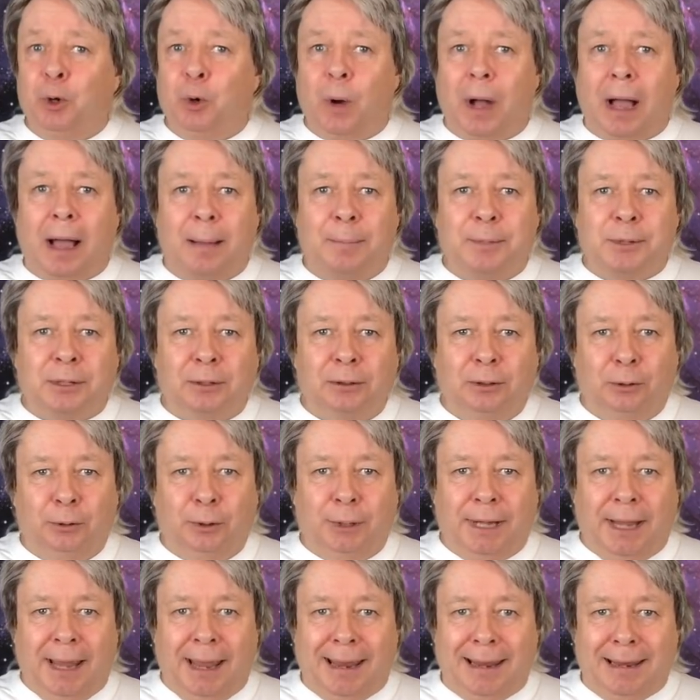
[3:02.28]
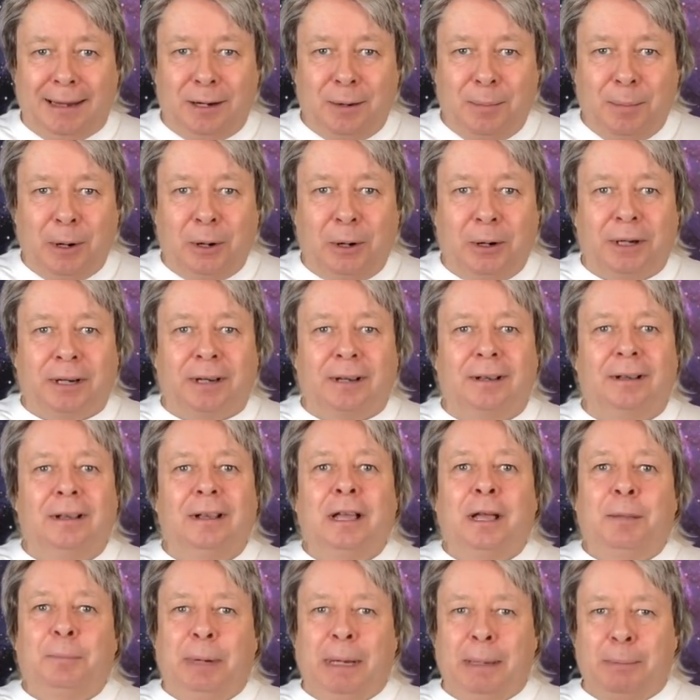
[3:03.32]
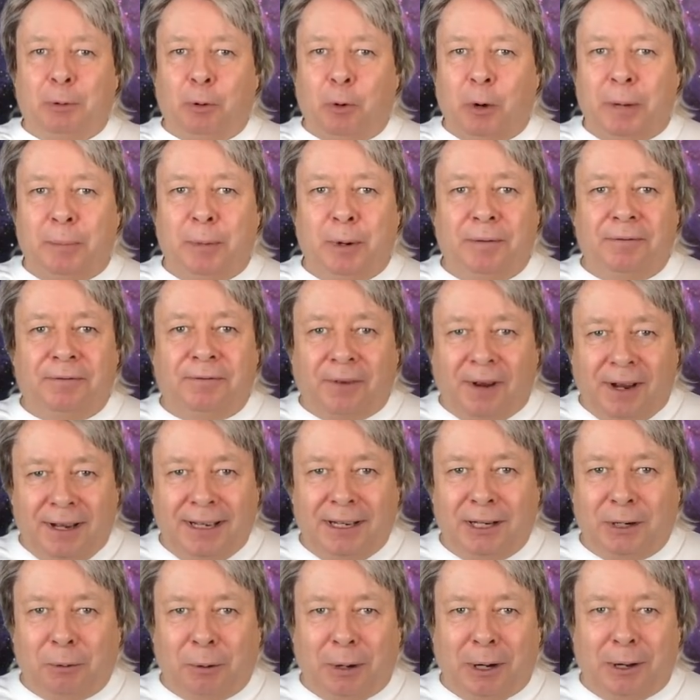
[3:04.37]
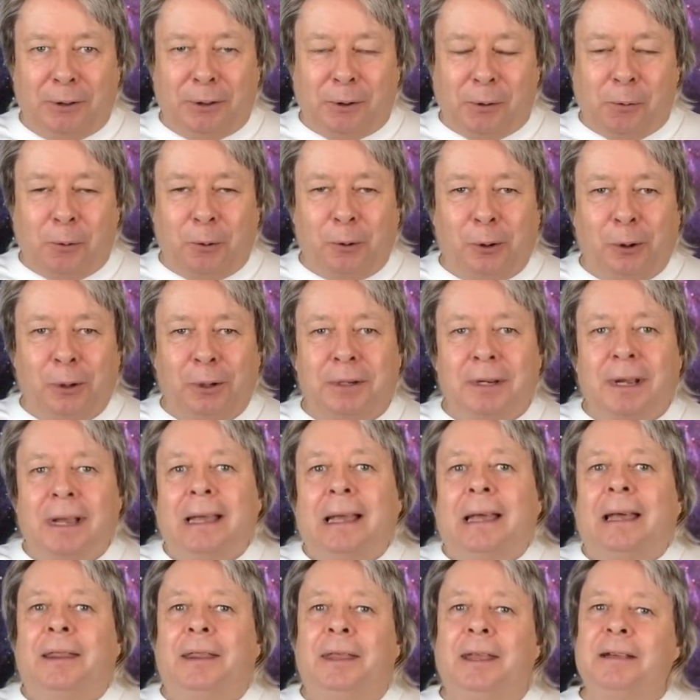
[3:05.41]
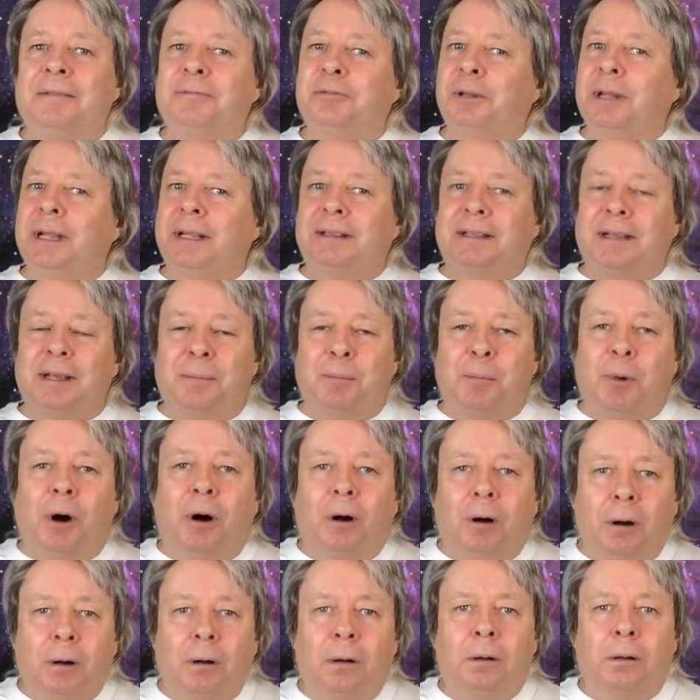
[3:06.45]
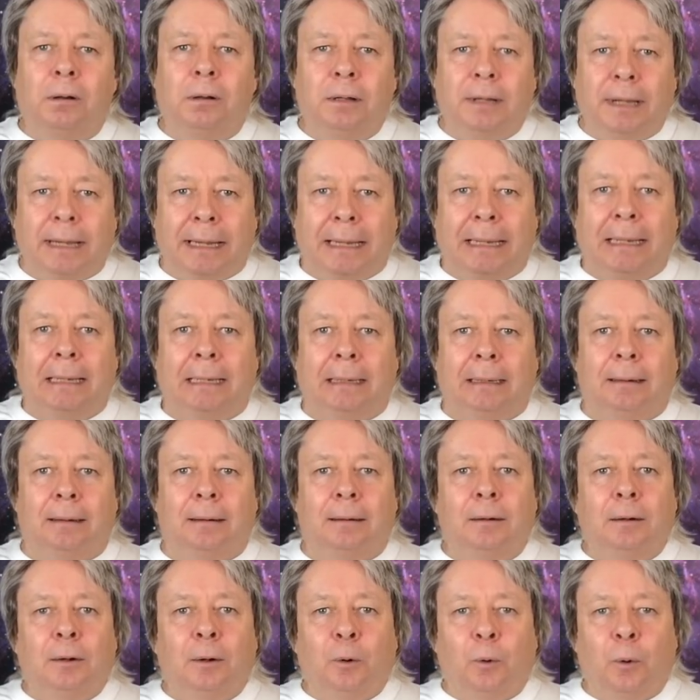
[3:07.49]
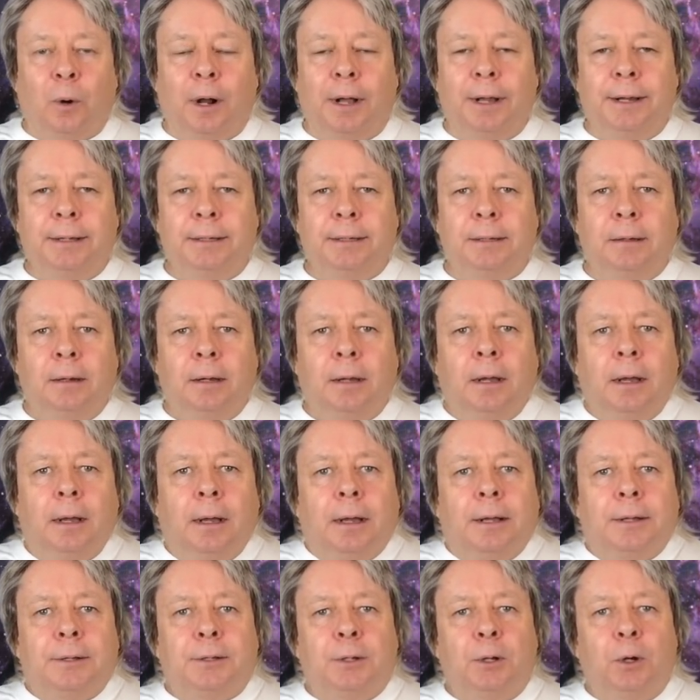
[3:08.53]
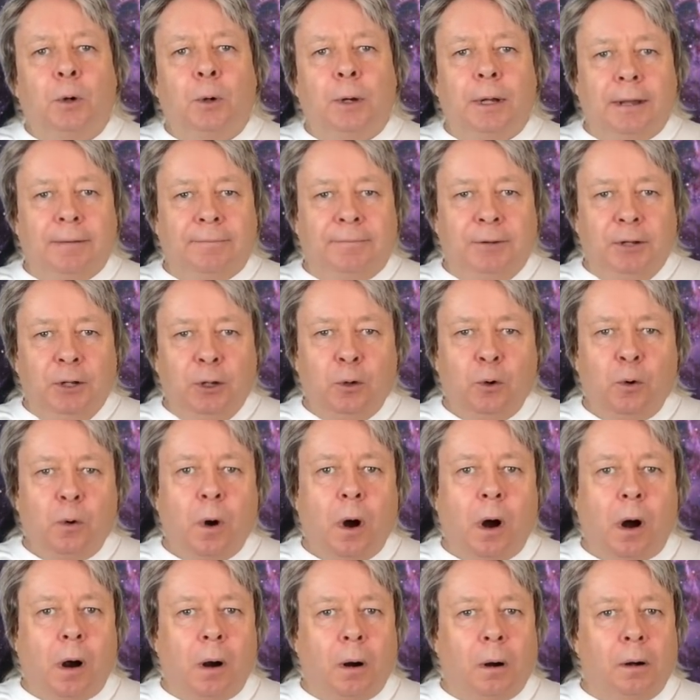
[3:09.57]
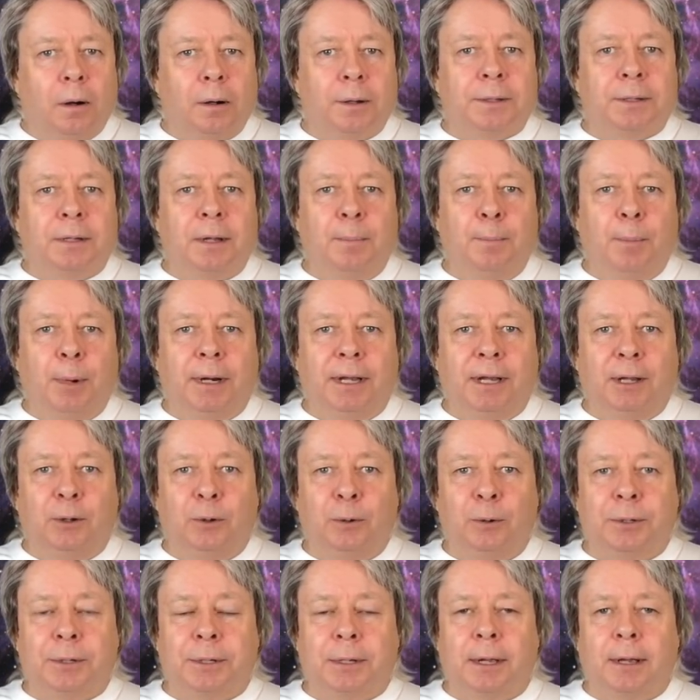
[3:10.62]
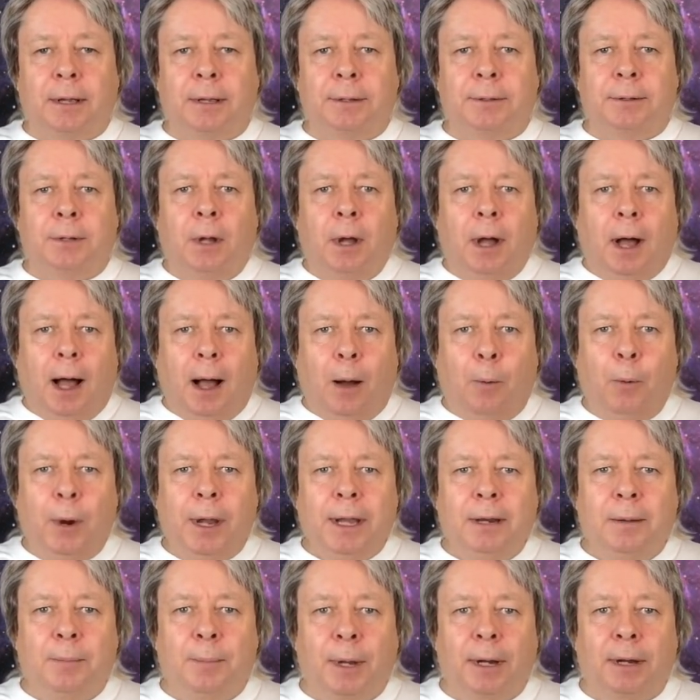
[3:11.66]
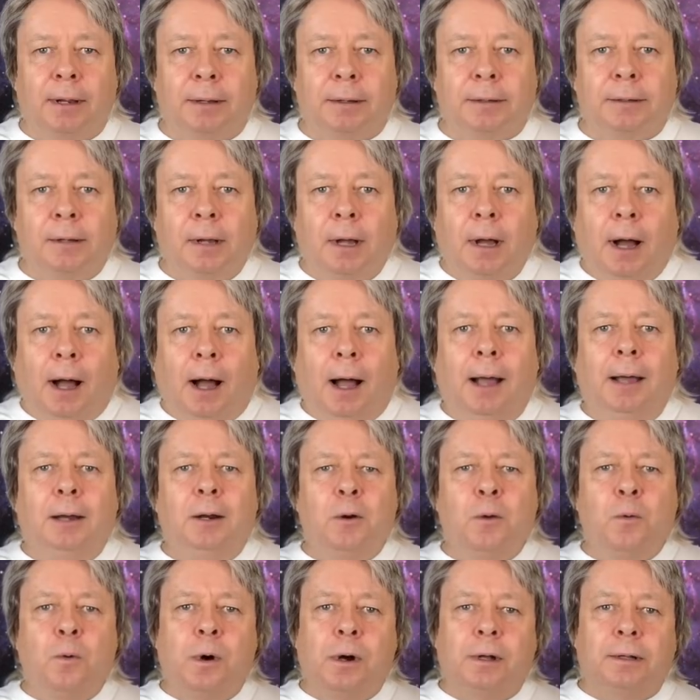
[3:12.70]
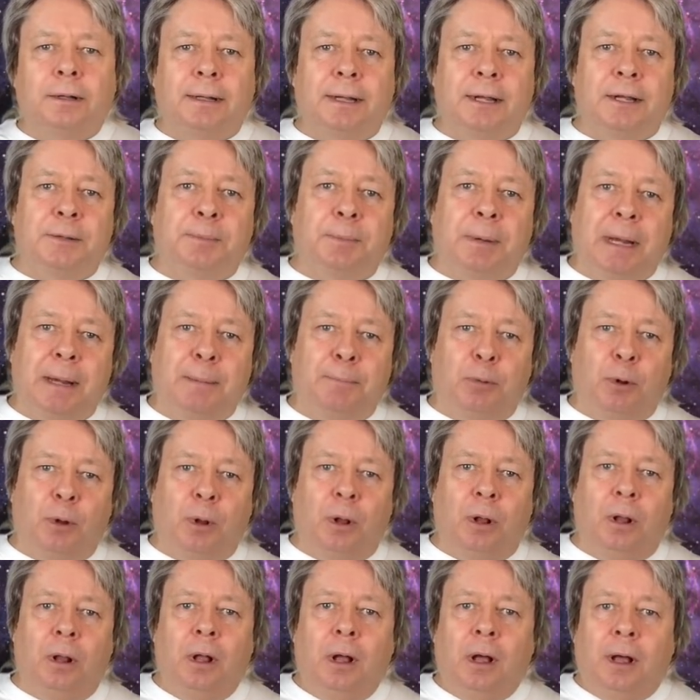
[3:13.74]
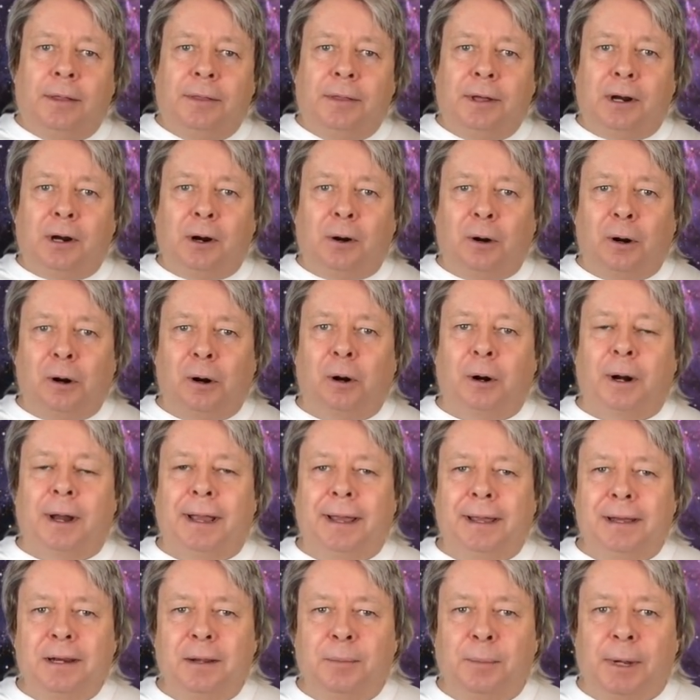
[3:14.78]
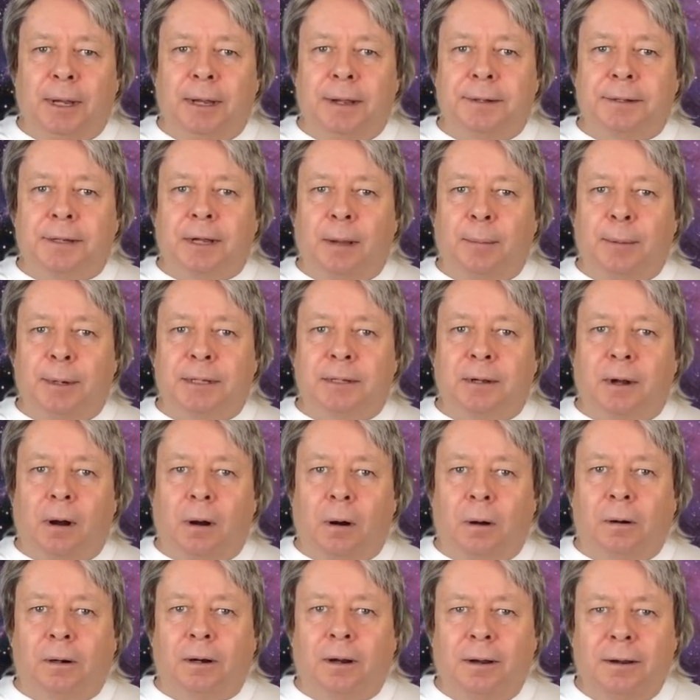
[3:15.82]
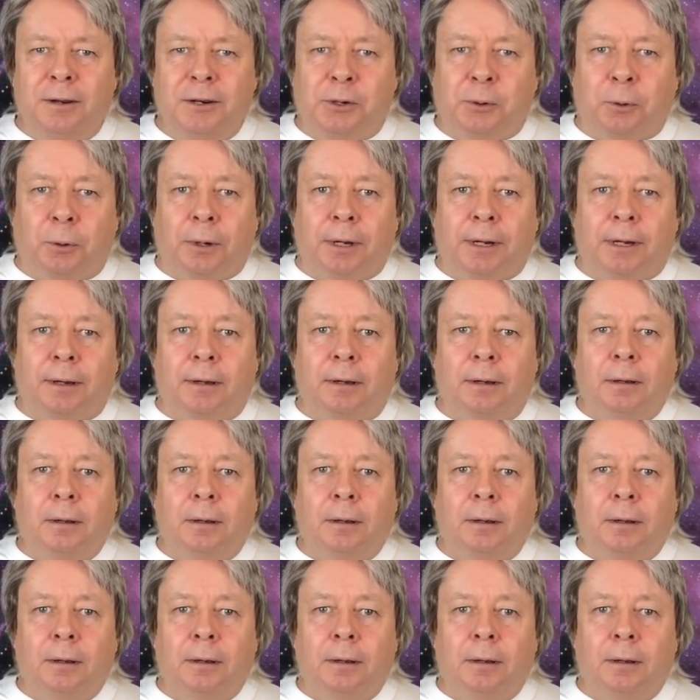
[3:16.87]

who absolutely hate America, people we've been fighting around the world, they've let them all in, right? So if you are somebody who says, wait a minute, I don't want these people that are our enemies coming to our country.